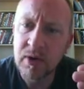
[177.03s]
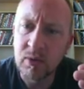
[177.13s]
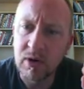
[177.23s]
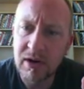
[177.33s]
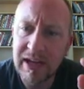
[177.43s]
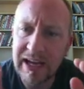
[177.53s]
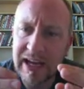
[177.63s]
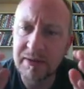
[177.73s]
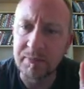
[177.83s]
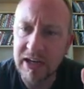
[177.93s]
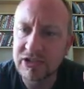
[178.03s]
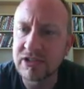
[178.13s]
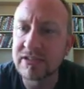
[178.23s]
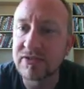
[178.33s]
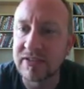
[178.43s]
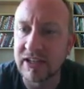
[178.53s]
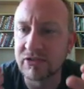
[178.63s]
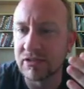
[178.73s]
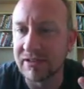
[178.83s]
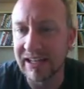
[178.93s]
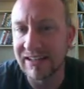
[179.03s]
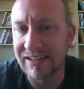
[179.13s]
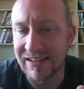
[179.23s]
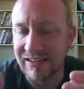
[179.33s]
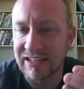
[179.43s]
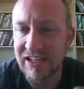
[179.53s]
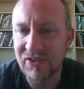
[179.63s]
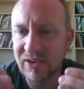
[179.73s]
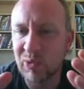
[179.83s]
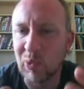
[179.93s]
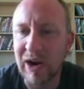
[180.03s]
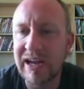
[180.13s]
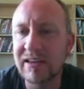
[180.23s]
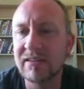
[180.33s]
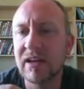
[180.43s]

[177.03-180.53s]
We're looking at measures of central tendency, different ways